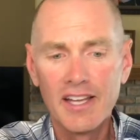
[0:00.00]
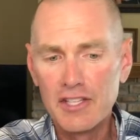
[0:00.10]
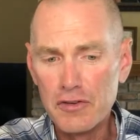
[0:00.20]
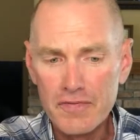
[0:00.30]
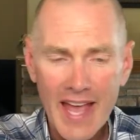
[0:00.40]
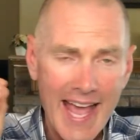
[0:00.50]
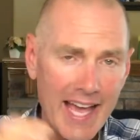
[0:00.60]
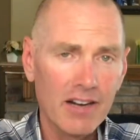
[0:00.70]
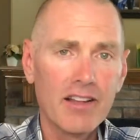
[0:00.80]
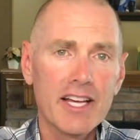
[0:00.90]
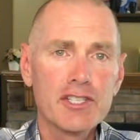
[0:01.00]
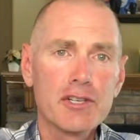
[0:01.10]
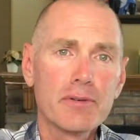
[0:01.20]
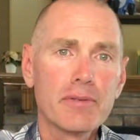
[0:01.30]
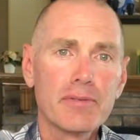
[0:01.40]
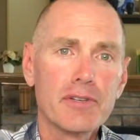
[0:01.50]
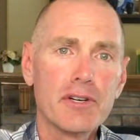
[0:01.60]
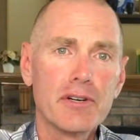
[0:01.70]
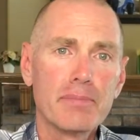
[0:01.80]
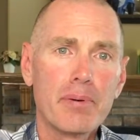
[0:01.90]
you've analyzed
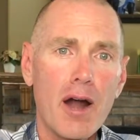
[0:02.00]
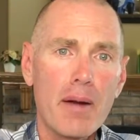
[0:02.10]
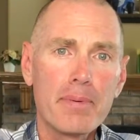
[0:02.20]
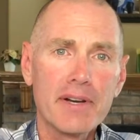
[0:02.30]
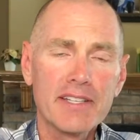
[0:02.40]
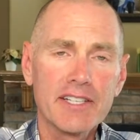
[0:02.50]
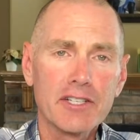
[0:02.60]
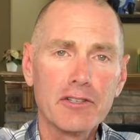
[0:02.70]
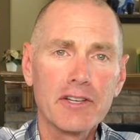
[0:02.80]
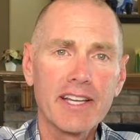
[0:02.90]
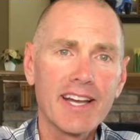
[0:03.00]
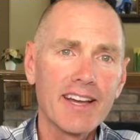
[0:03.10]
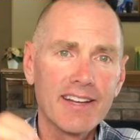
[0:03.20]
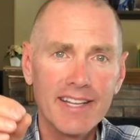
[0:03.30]
your properties that you're looking at,